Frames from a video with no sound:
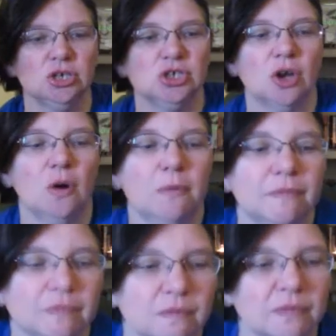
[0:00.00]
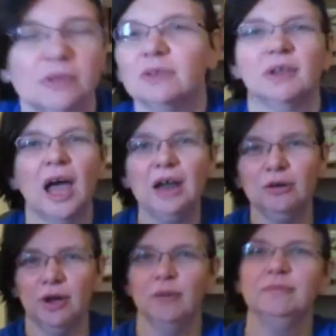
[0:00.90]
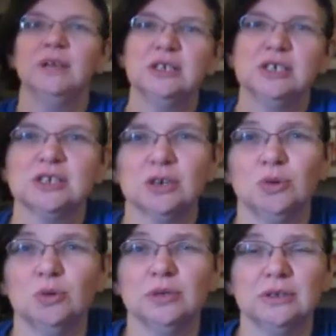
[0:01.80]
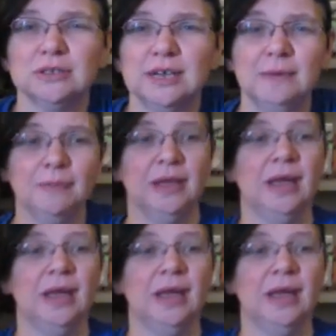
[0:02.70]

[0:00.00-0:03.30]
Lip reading: So, I don't know. It's just a cool little tip.